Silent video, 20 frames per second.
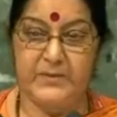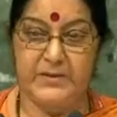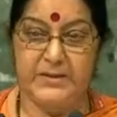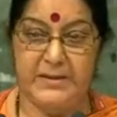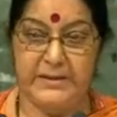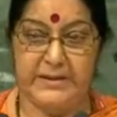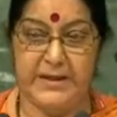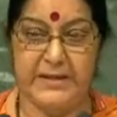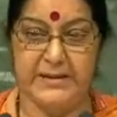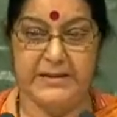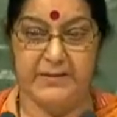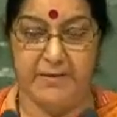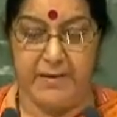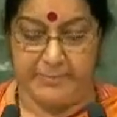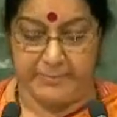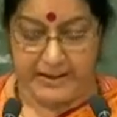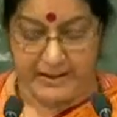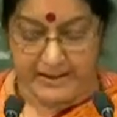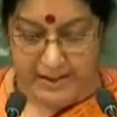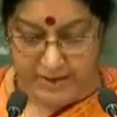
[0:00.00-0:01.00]
used this
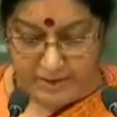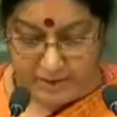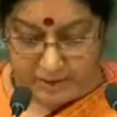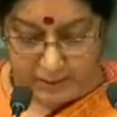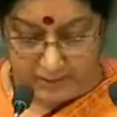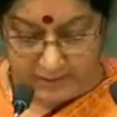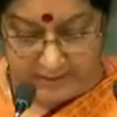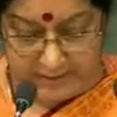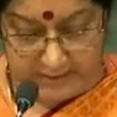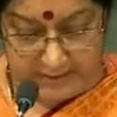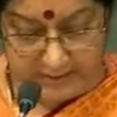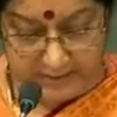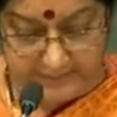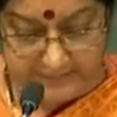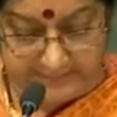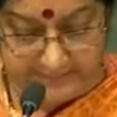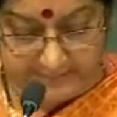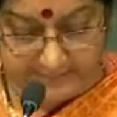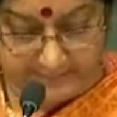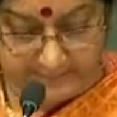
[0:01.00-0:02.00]
podium to make
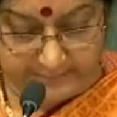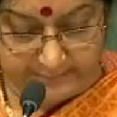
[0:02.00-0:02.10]
baseless